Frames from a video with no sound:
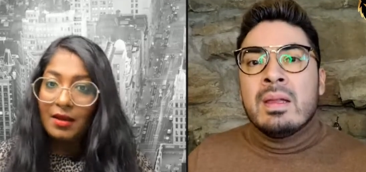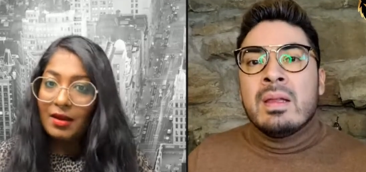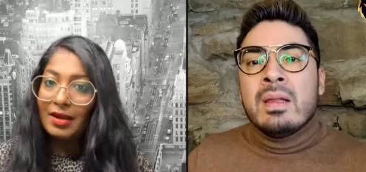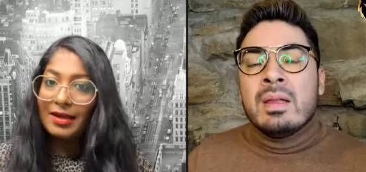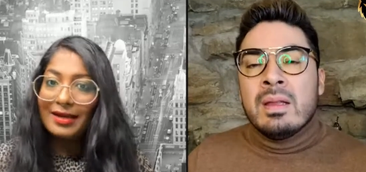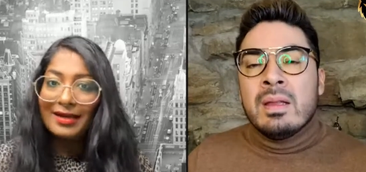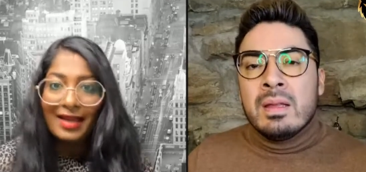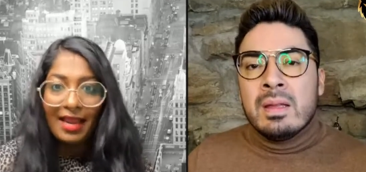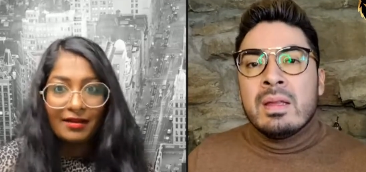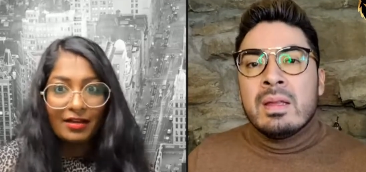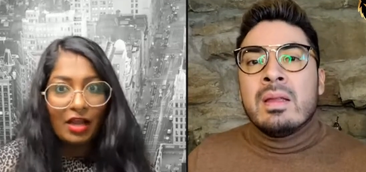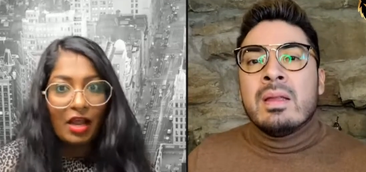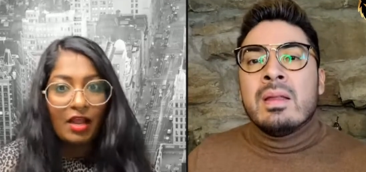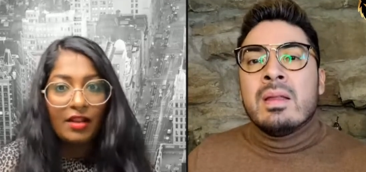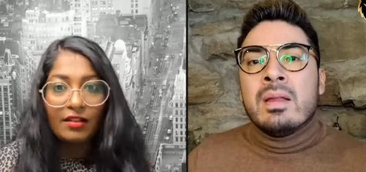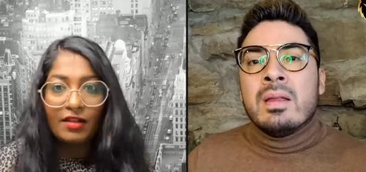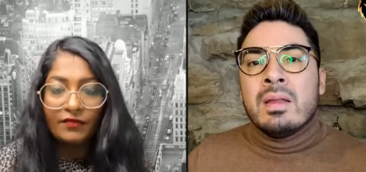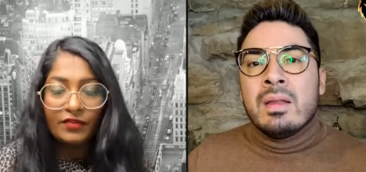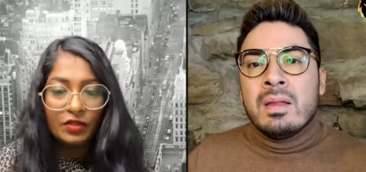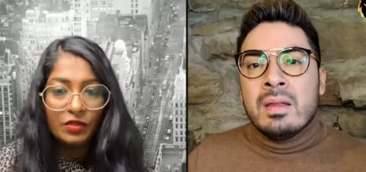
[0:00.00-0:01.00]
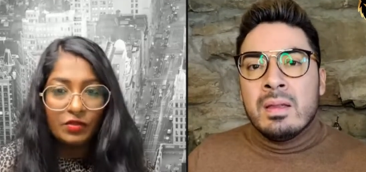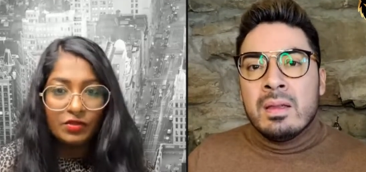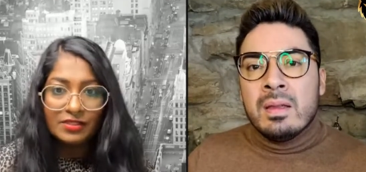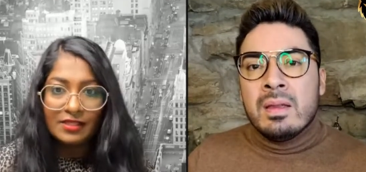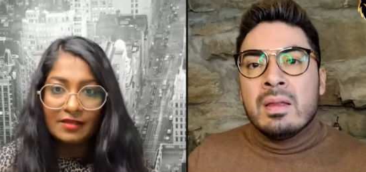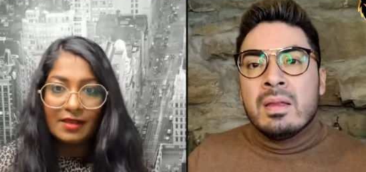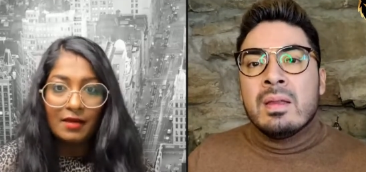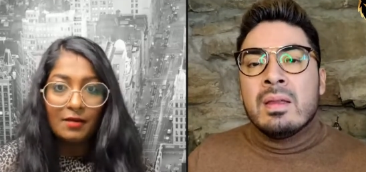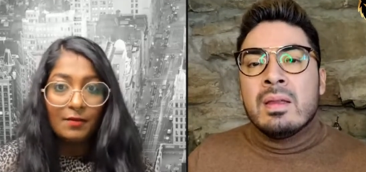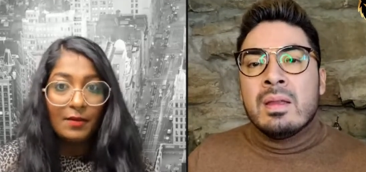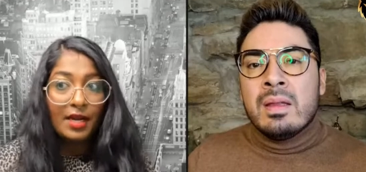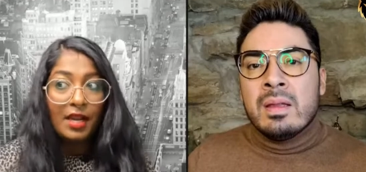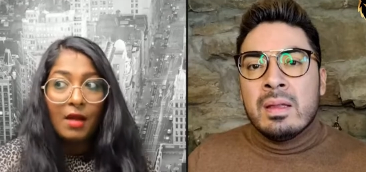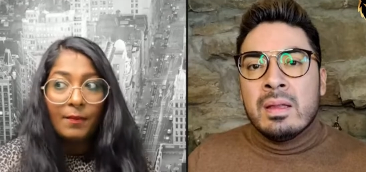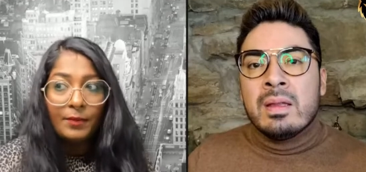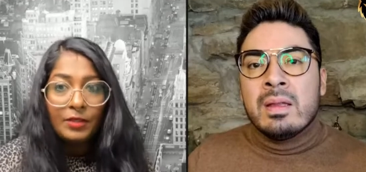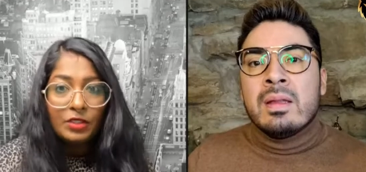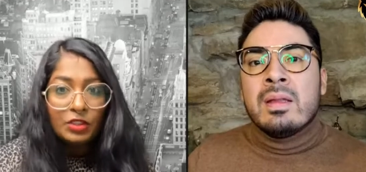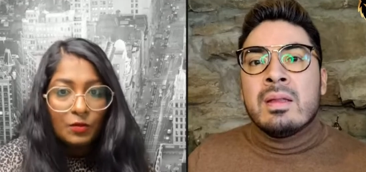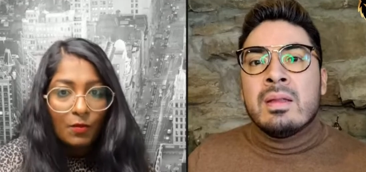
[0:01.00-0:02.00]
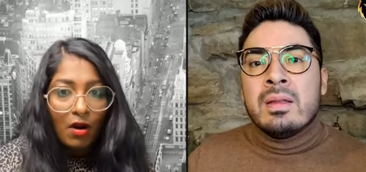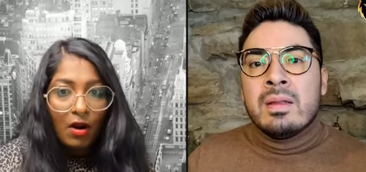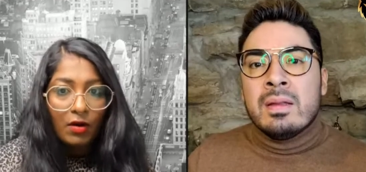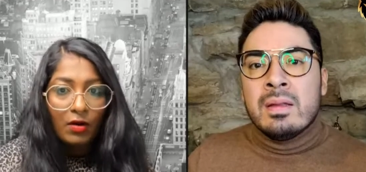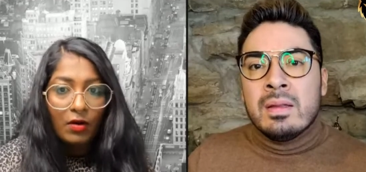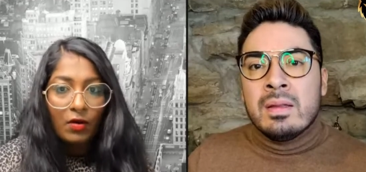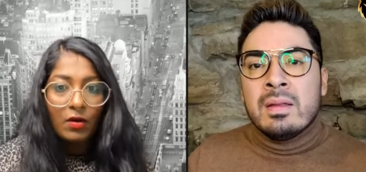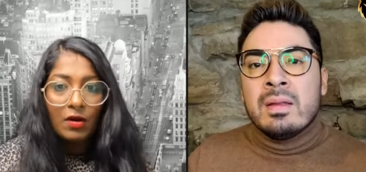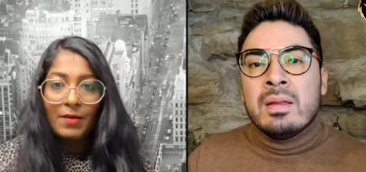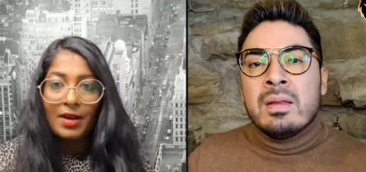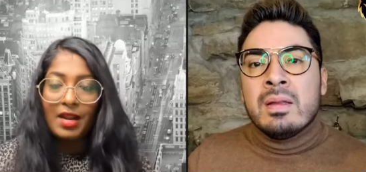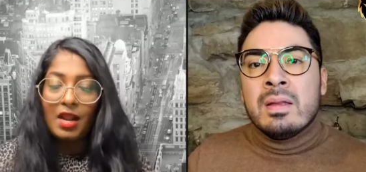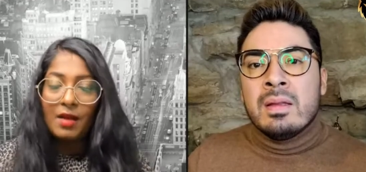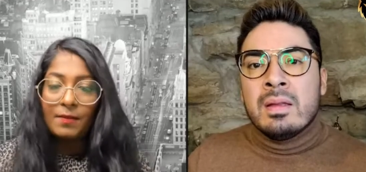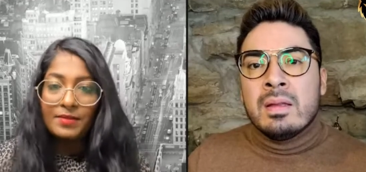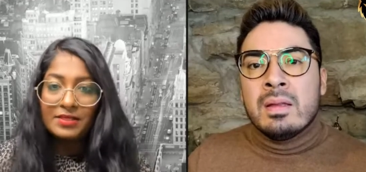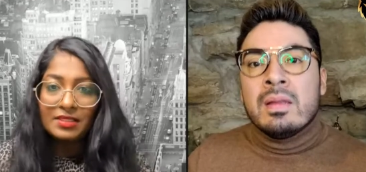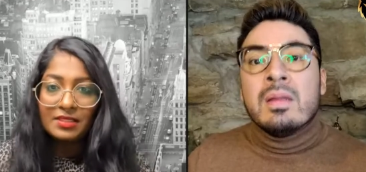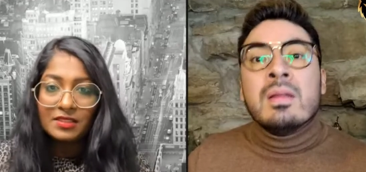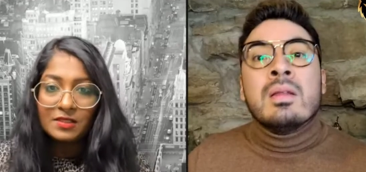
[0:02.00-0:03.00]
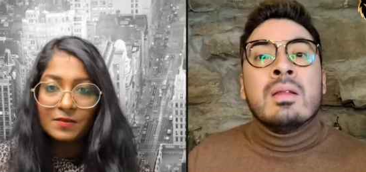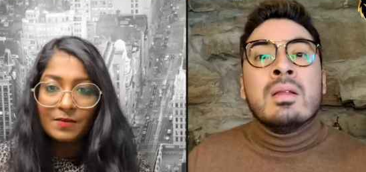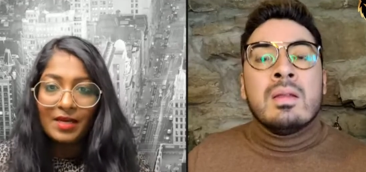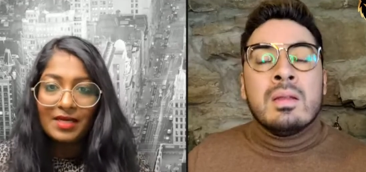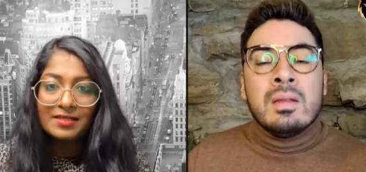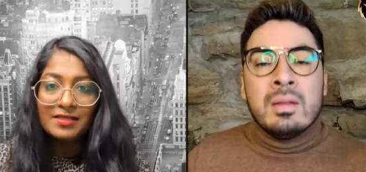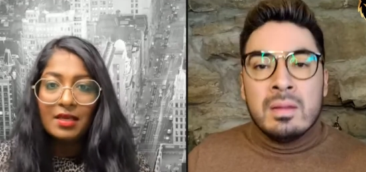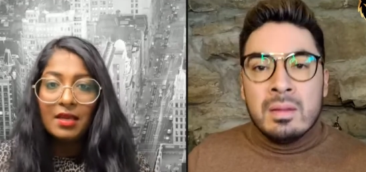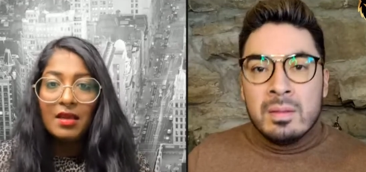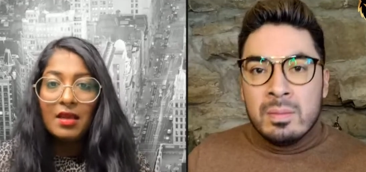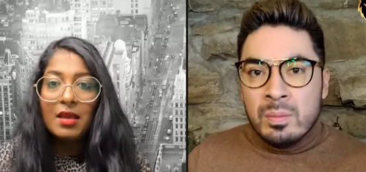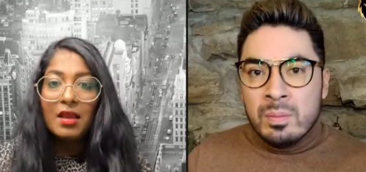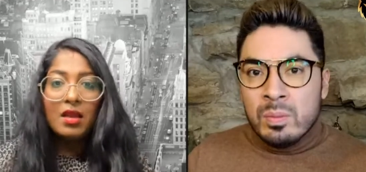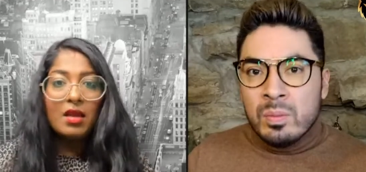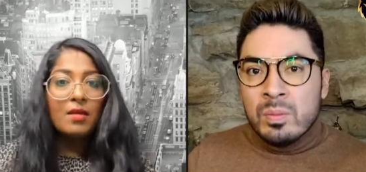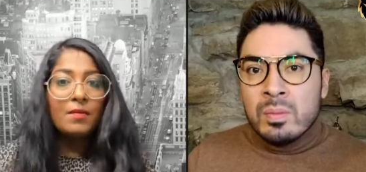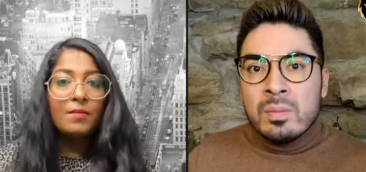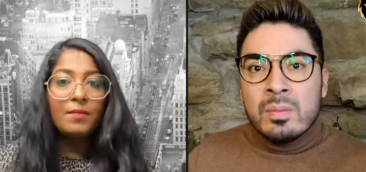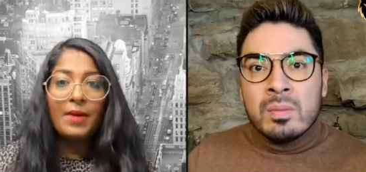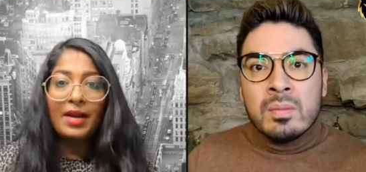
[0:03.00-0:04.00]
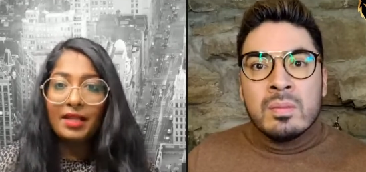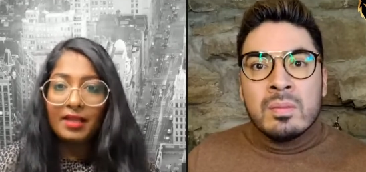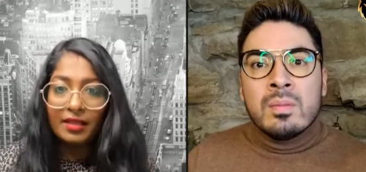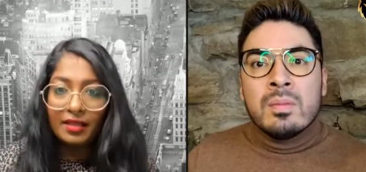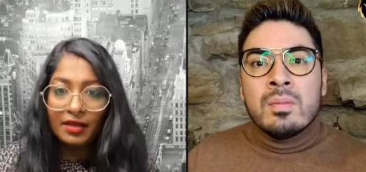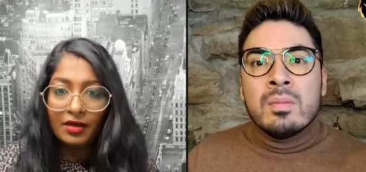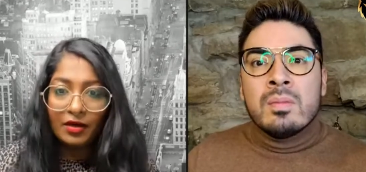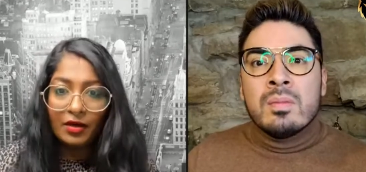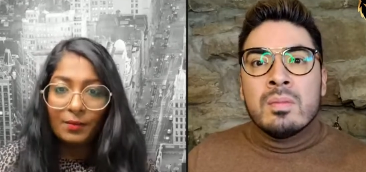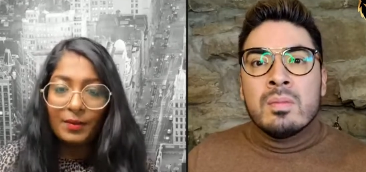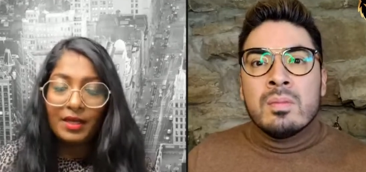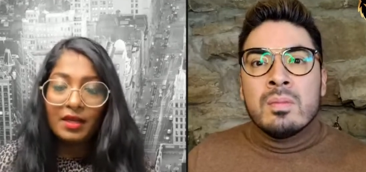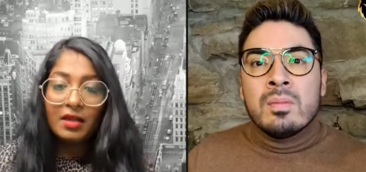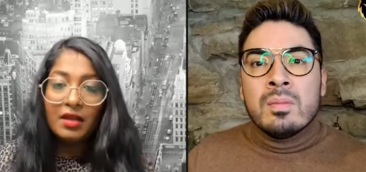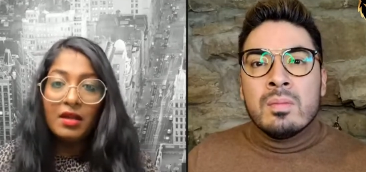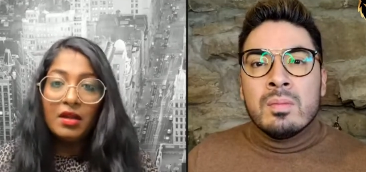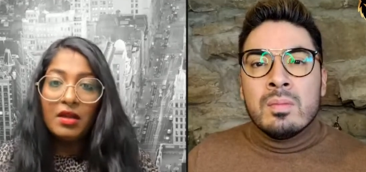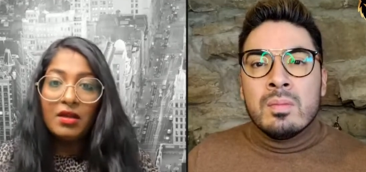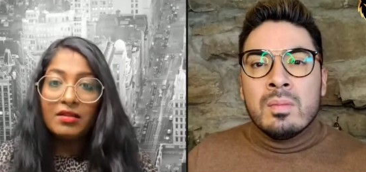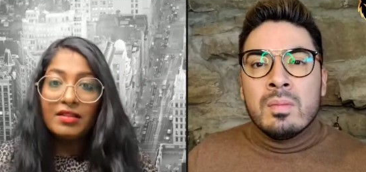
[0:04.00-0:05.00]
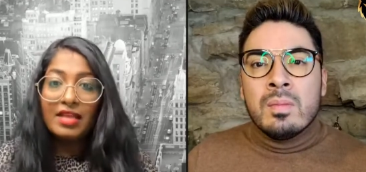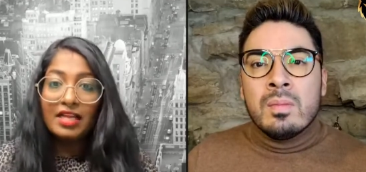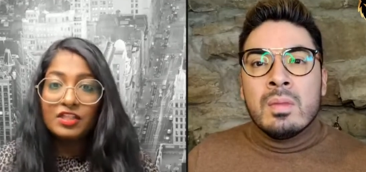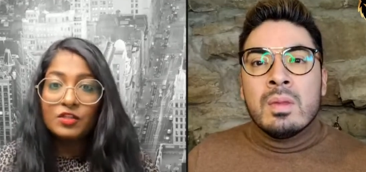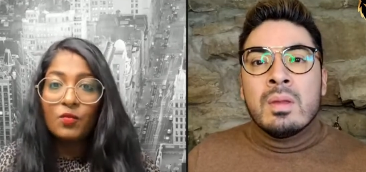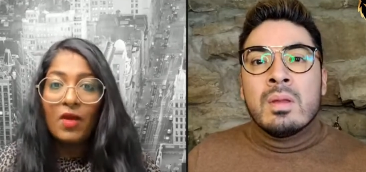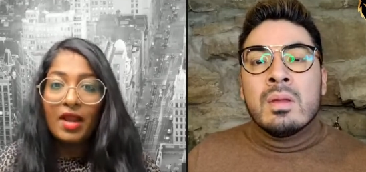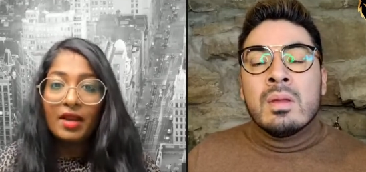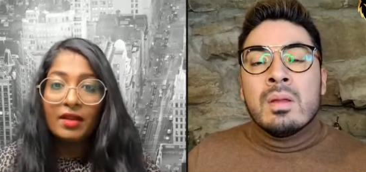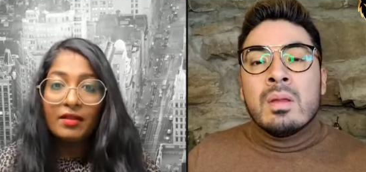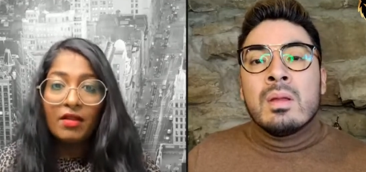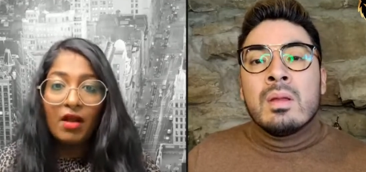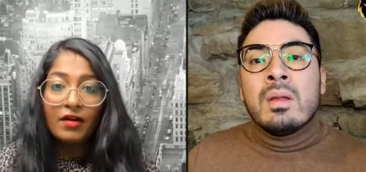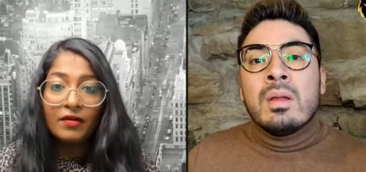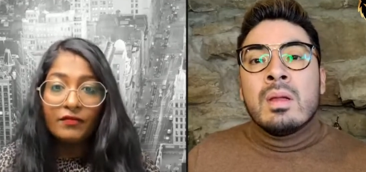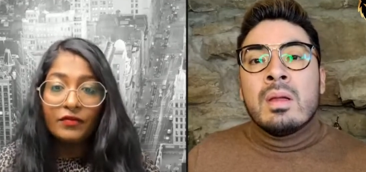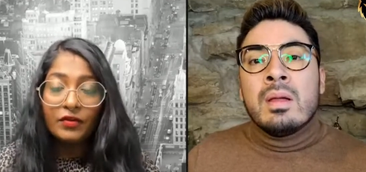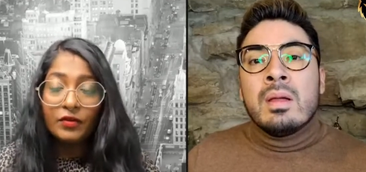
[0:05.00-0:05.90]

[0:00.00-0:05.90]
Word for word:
Speaker 1: Again, I love that you said that. It might not be tomorrow, it might not be six months, but a year. But that's why a lot of